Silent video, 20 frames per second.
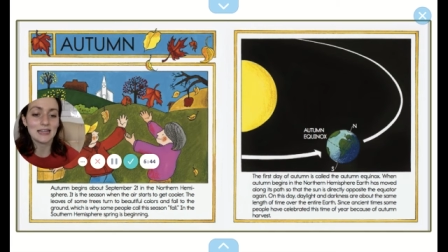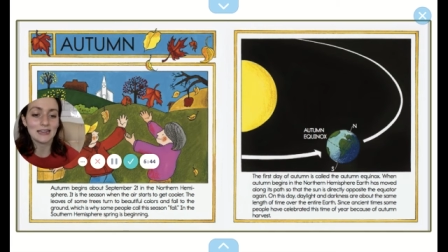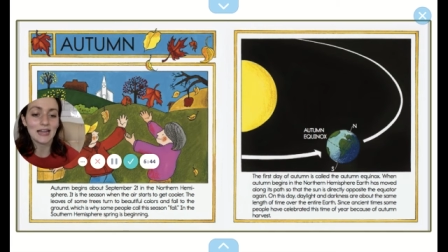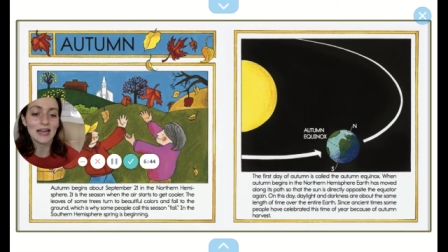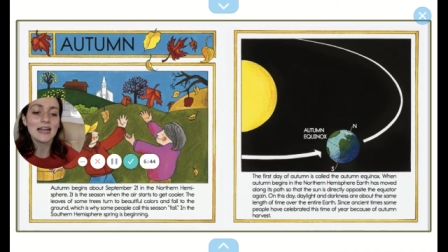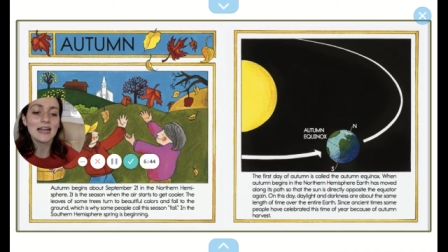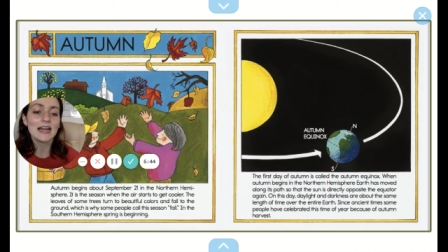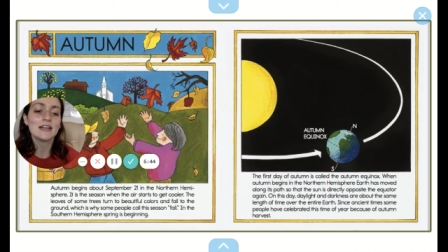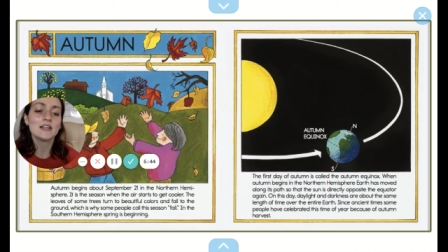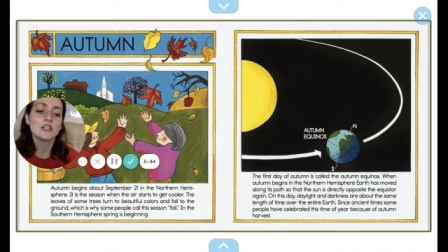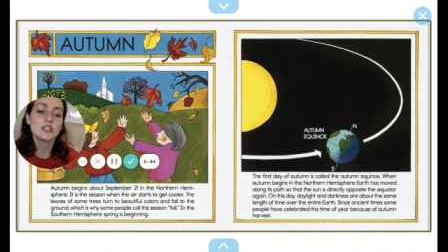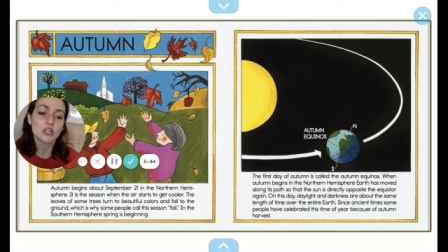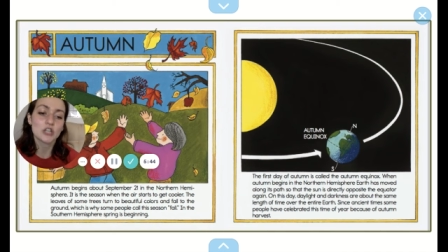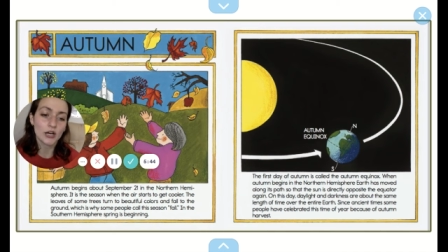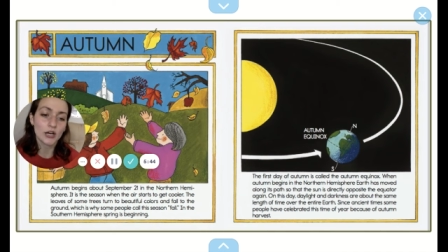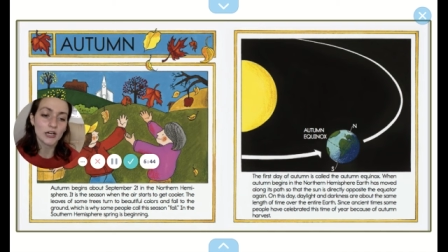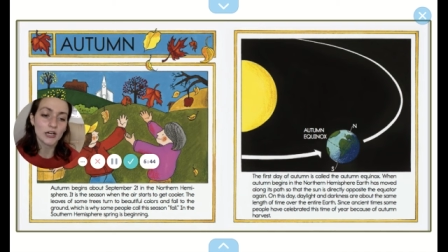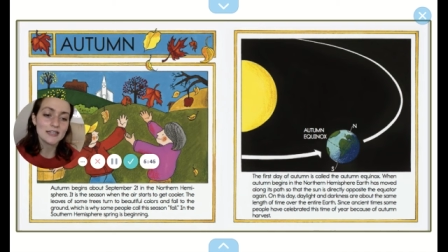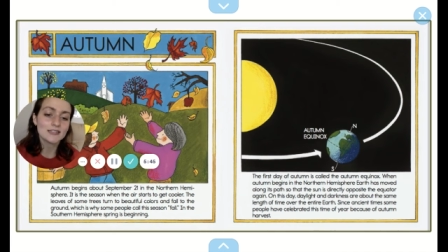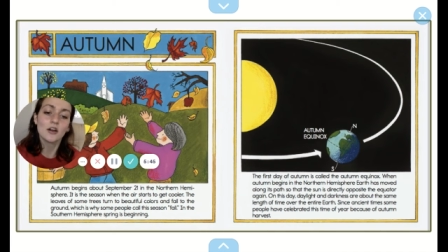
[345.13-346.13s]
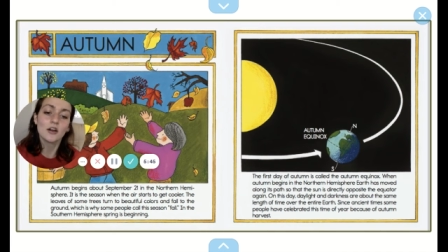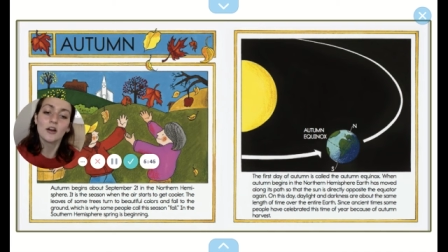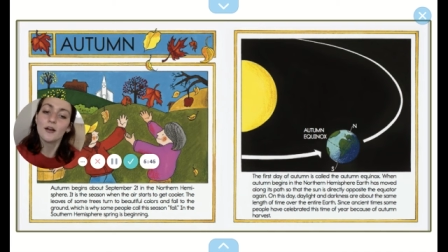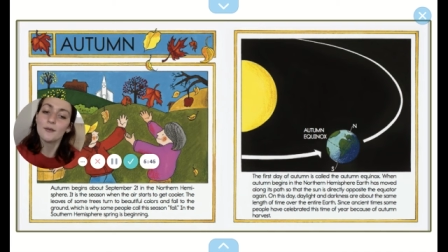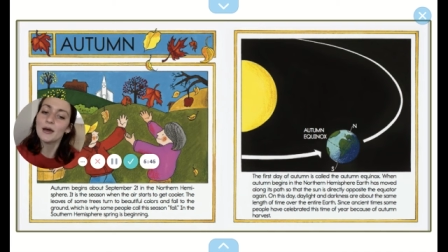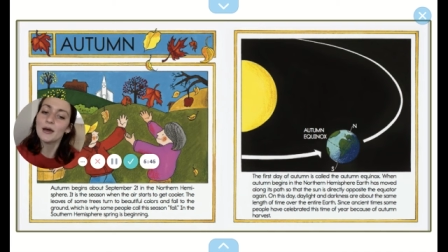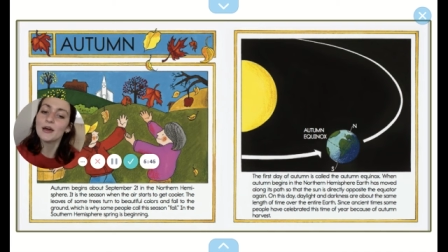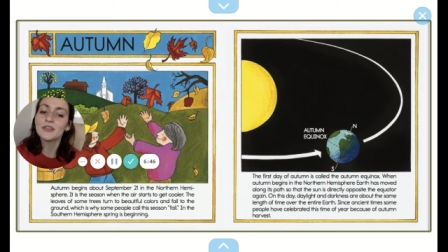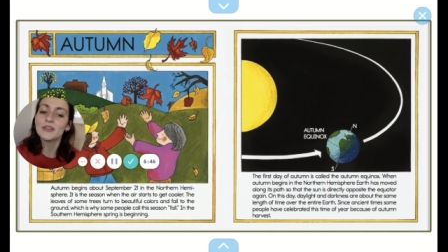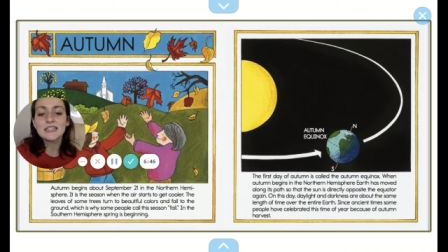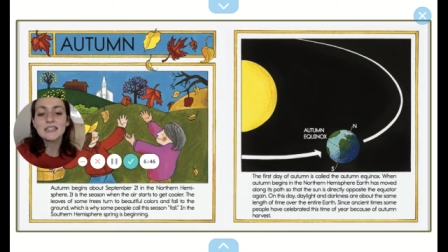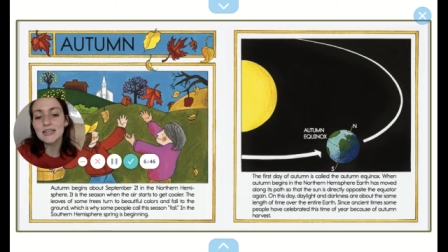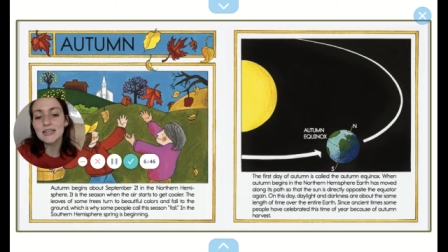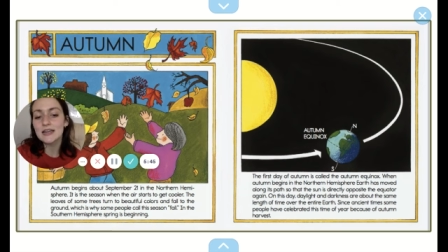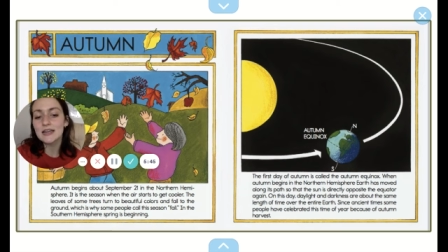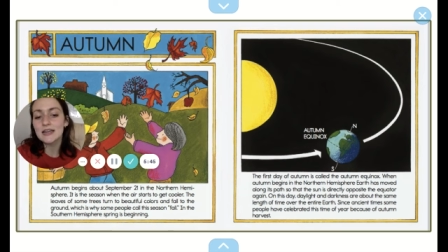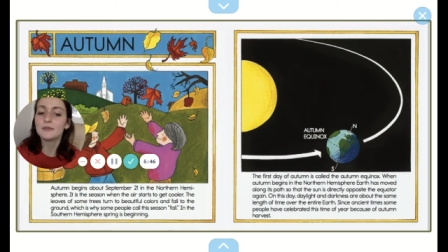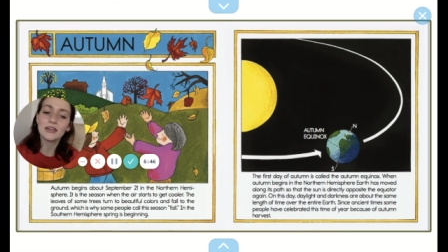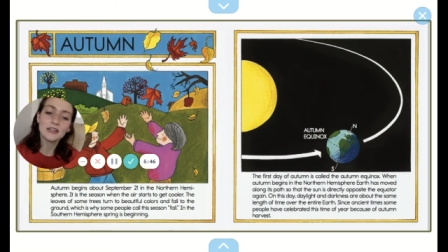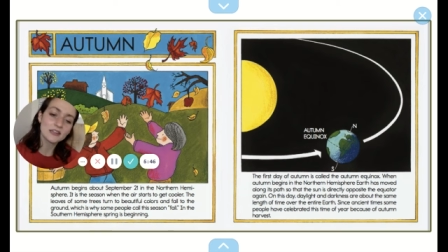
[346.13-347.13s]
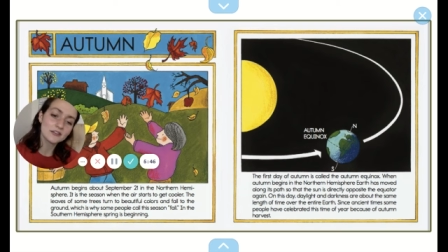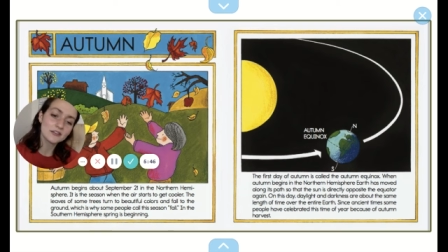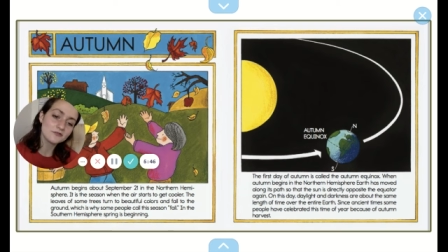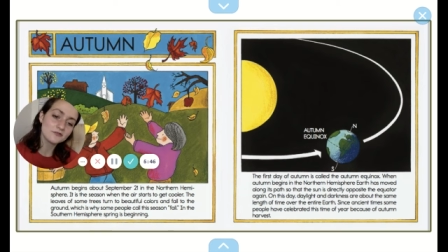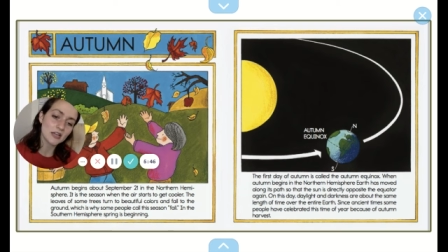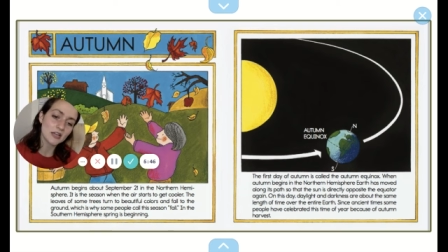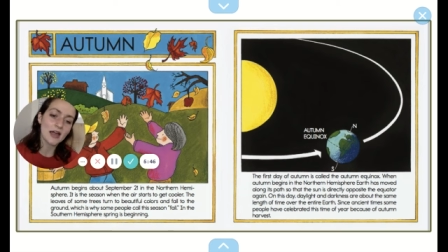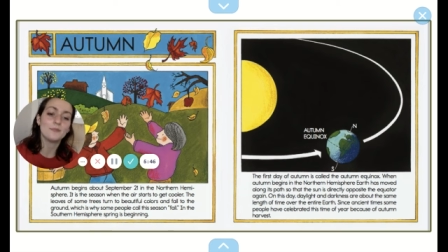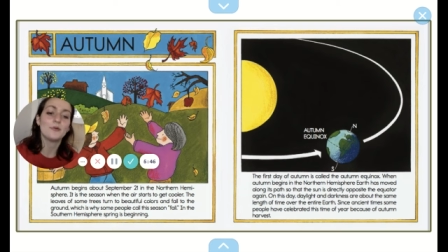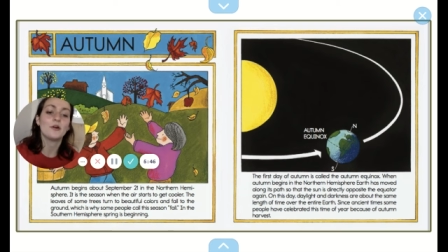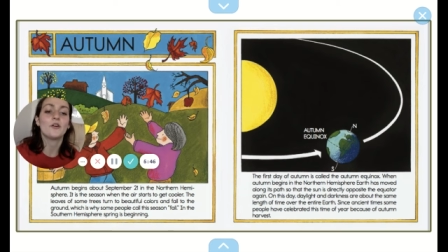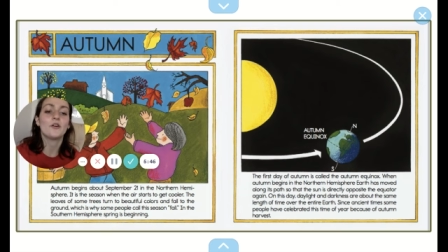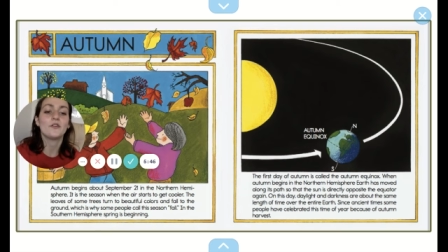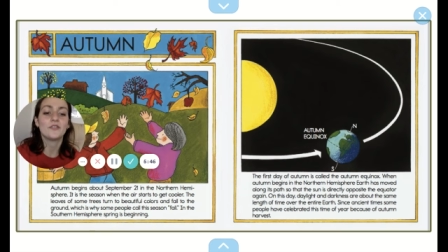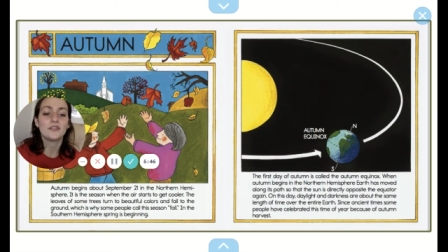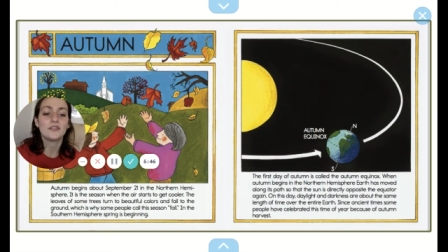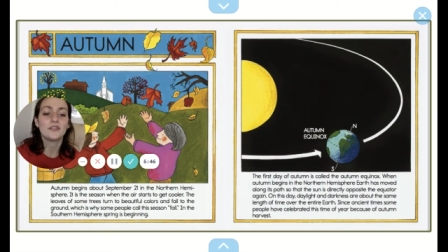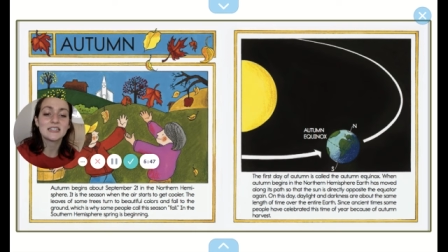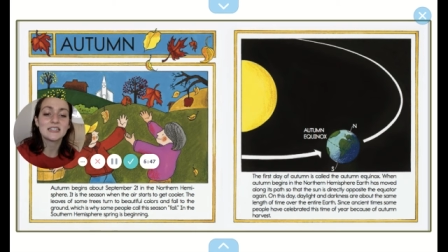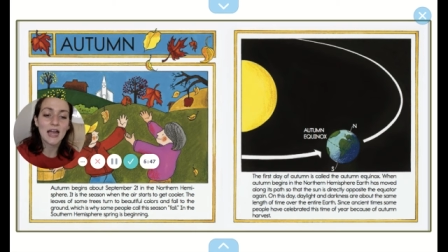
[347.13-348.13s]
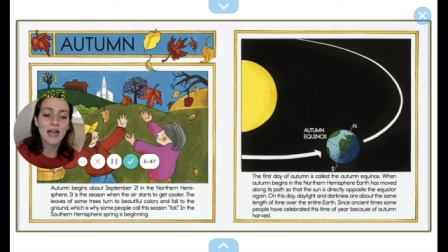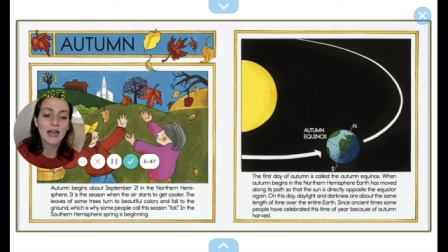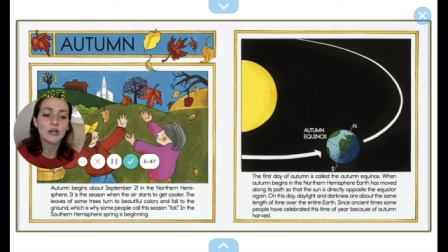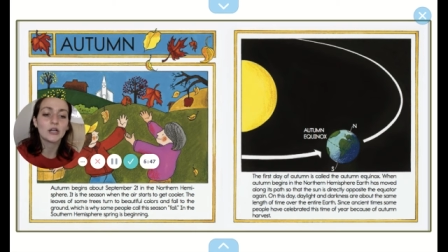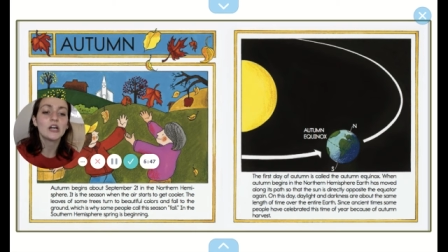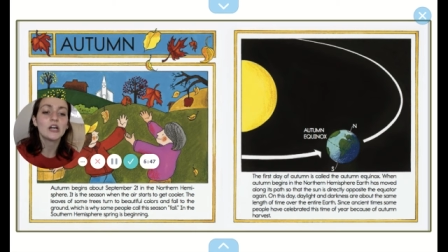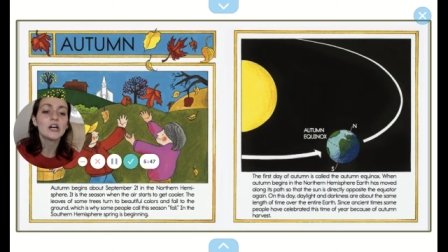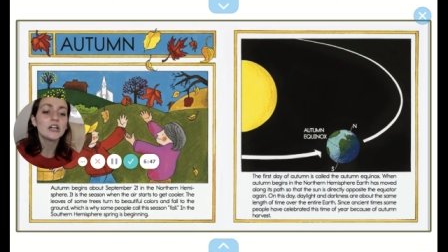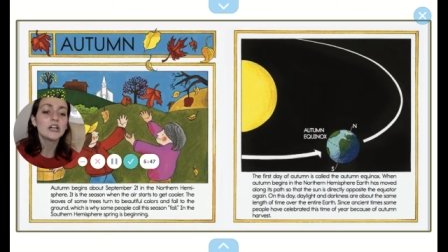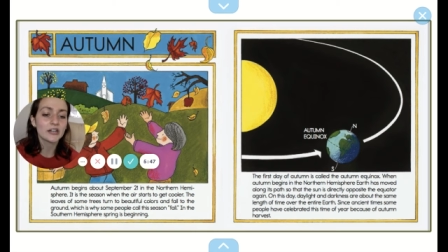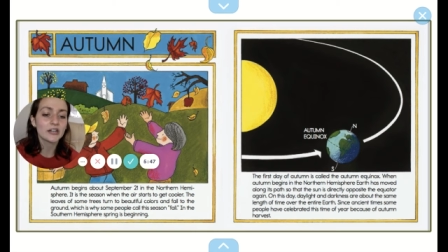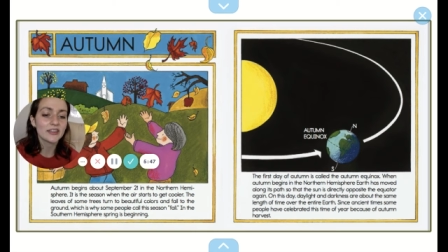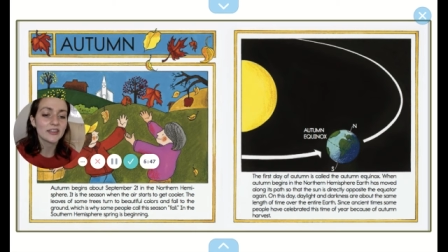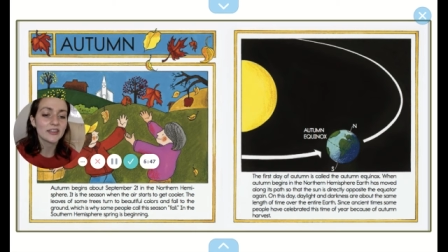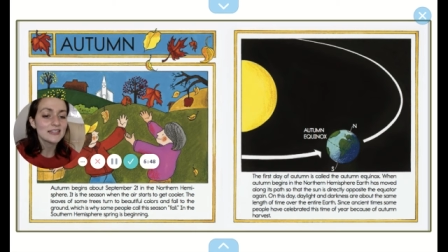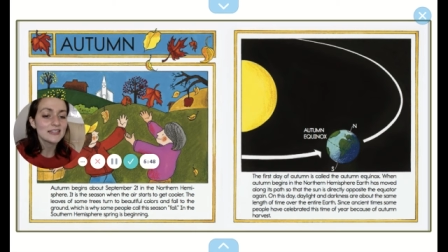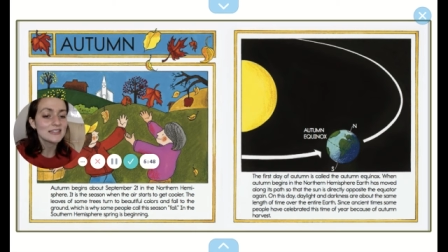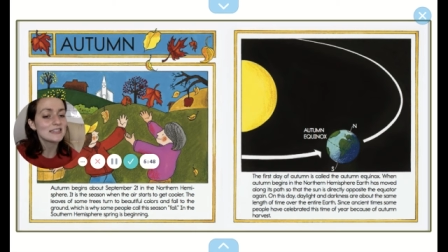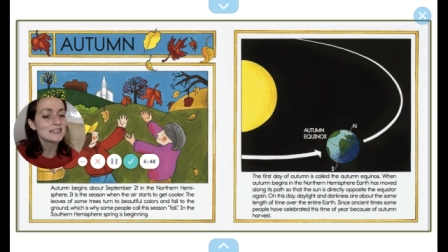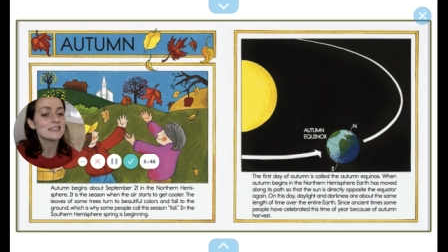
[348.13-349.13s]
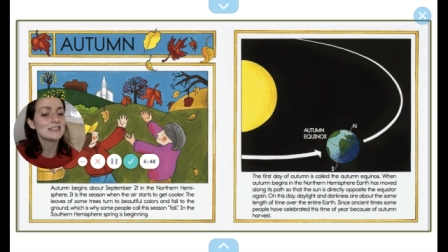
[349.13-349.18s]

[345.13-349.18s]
daylight and darkness are about the same length of time over the entire Earth.